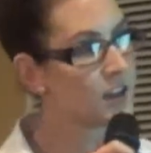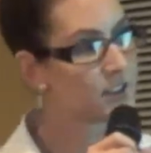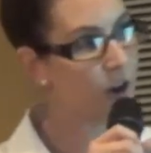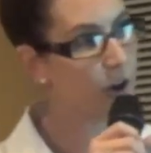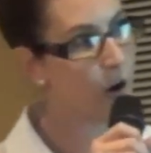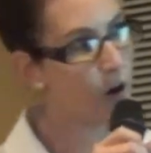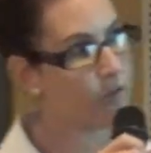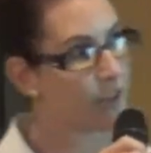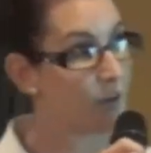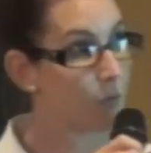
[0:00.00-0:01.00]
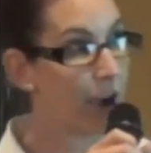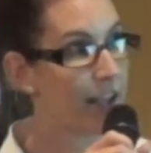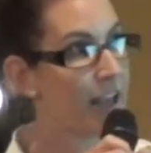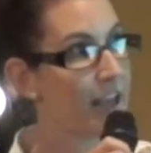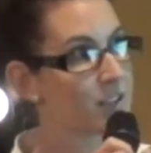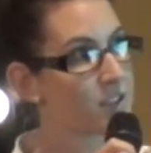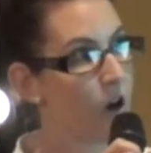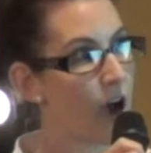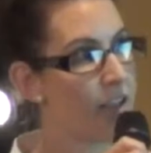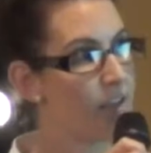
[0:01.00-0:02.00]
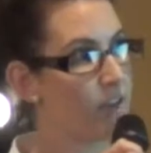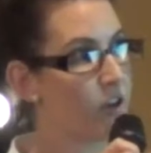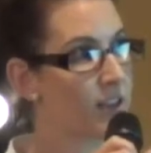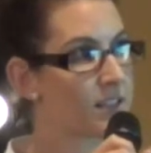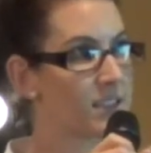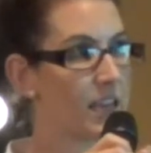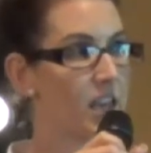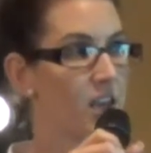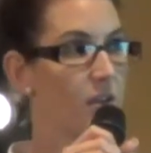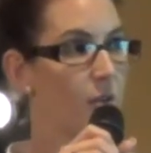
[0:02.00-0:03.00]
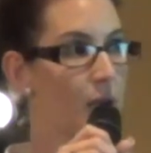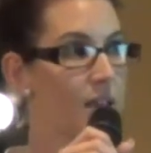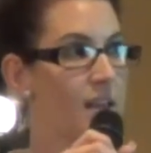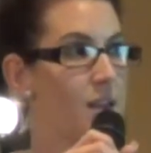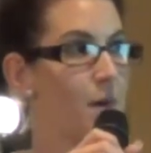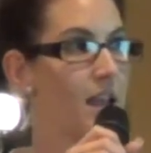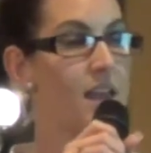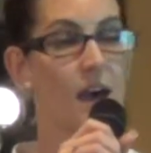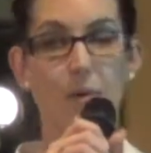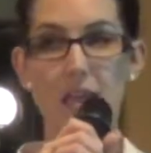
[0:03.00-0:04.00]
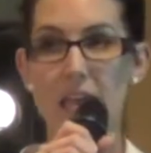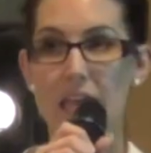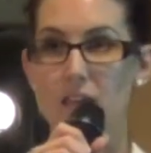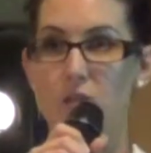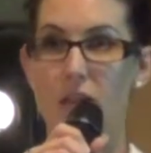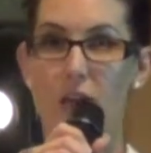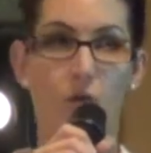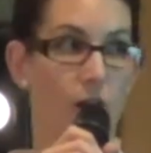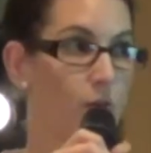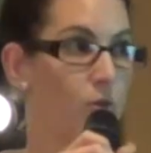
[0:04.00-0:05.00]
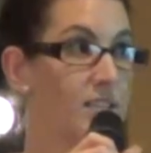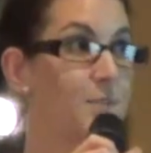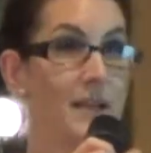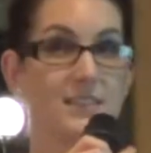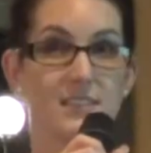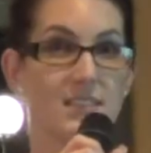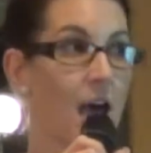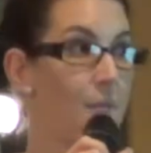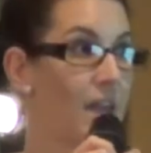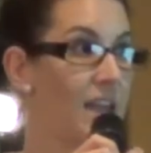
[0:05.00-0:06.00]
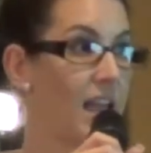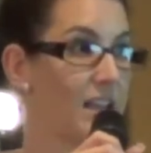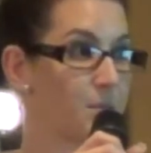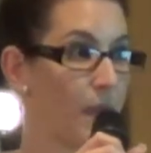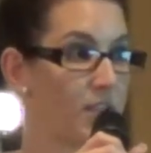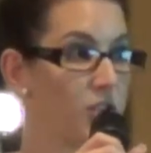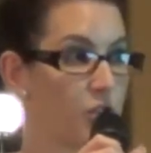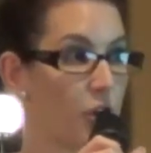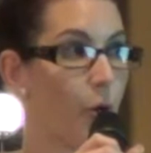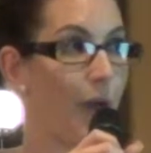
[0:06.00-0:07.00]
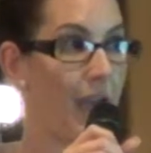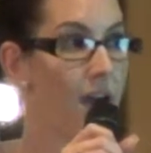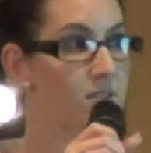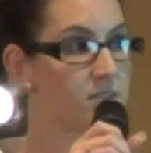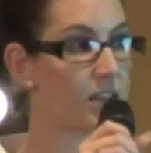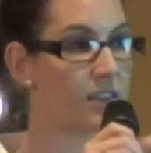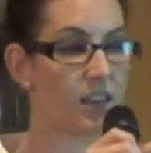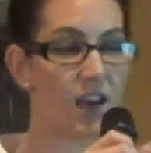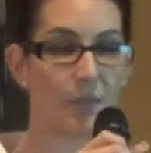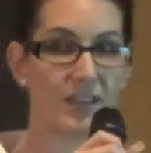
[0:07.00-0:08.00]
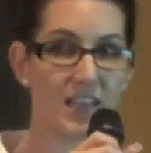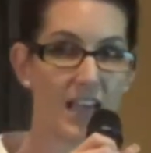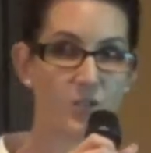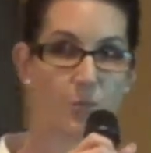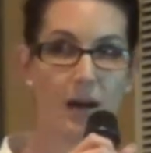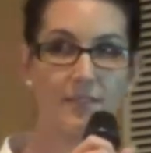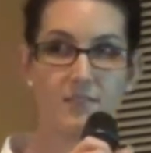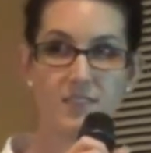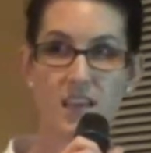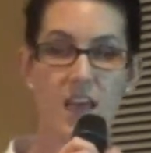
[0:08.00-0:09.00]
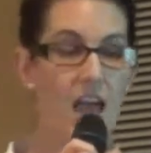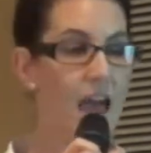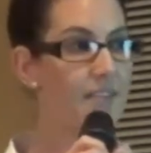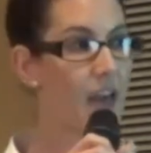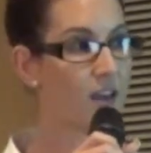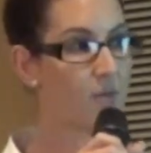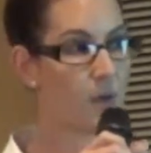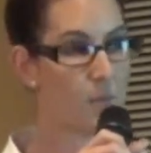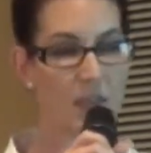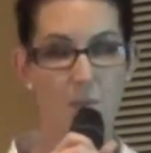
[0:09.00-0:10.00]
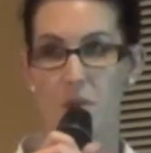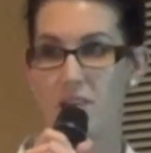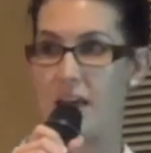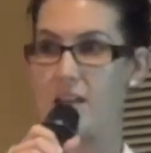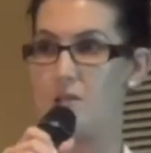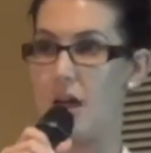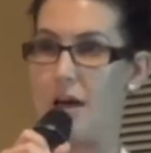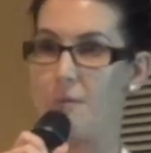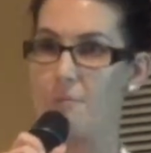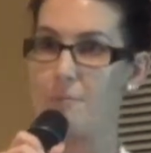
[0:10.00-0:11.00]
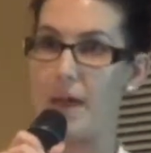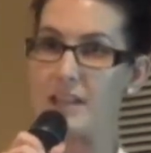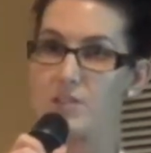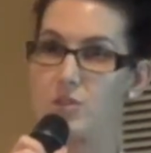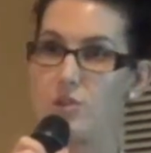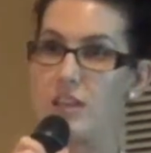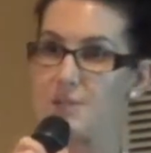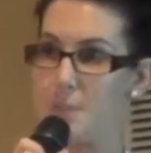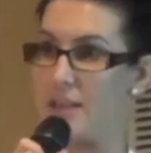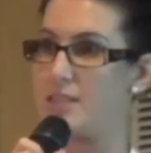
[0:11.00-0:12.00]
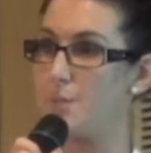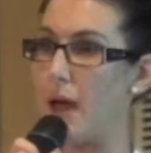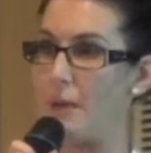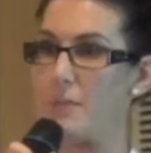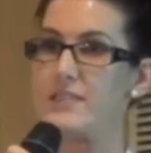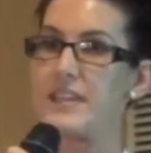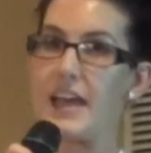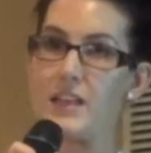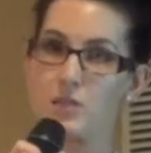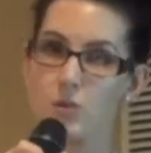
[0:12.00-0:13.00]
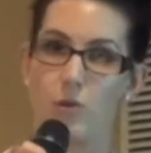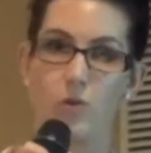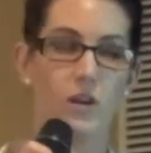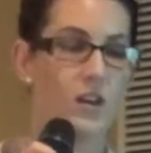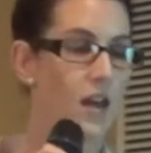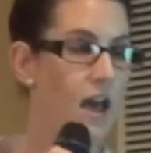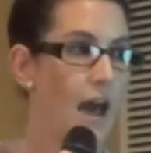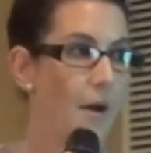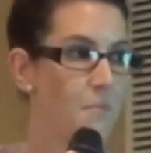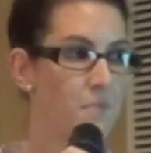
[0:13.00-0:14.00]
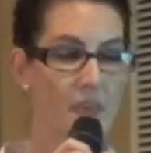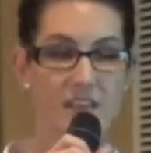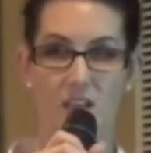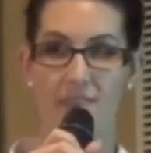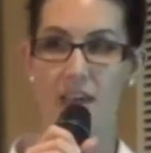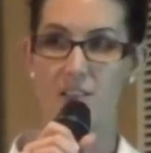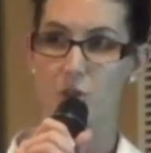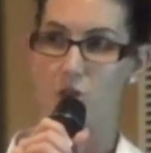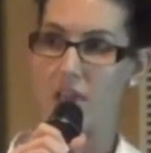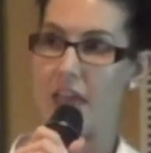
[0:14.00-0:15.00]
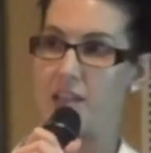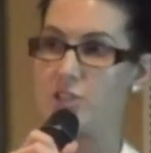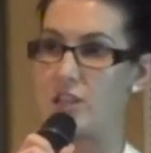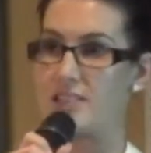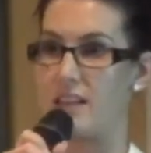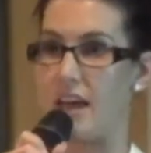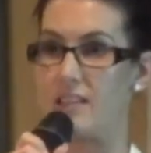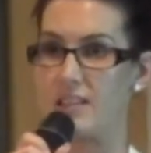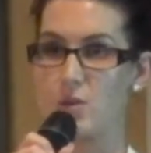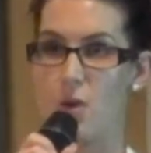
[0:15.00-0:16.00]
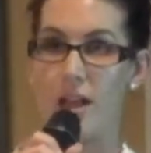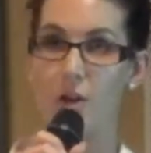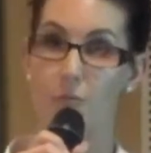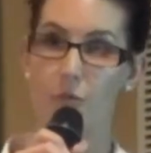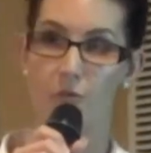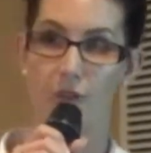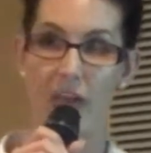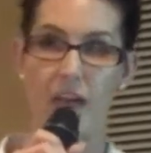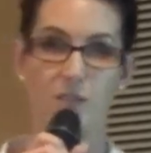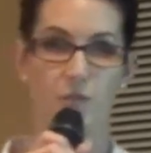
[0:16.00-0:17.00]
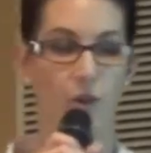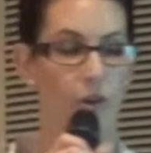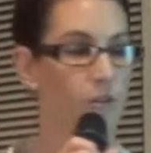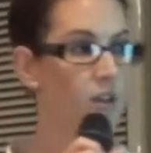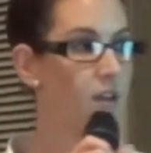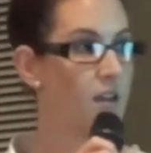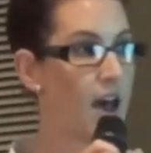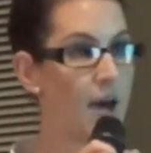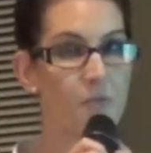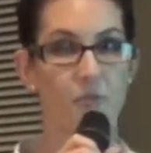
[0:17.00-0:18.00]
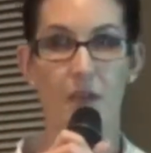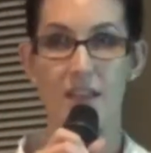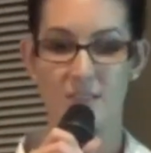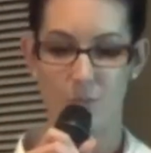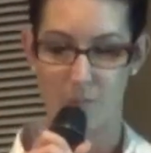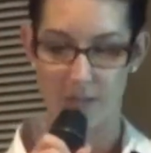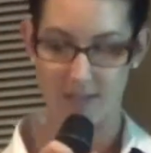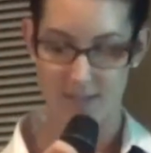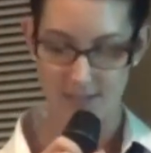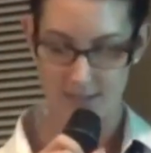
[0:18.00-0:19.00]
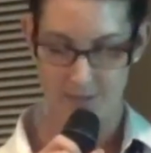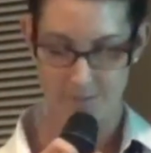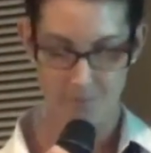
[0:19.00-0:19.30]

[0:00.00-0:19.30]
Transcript: So on the right-hand side, you can see quickly your money coming in or expected to come in and expected to go out in the coming days or months, and that can be manipulated based on expected payment dates or things like that. So you can adjust that, and it's quite helpful for cash flow for many small businesses.